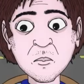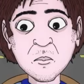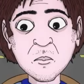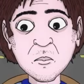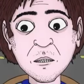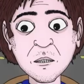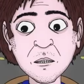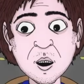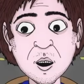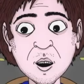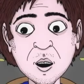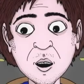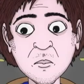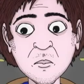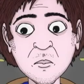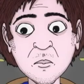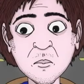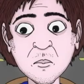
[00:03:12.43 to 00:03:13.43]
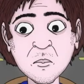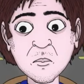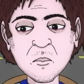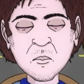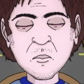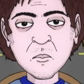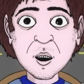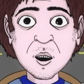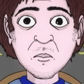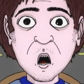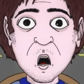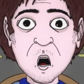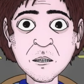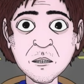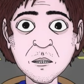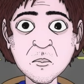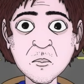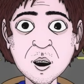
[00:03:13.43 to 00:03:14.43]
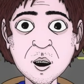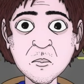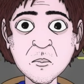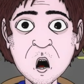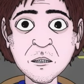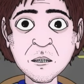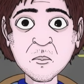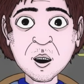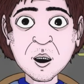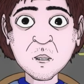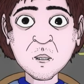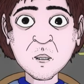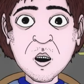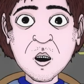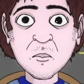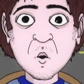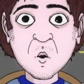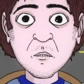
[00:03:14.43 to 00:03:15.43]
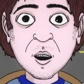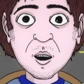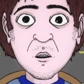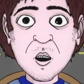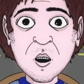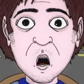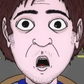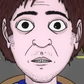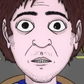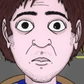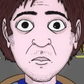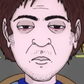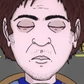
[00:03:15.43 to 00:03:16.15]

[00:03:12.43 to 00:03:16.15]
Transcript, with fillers: Yeah. I guess he must have hit you pretty hard.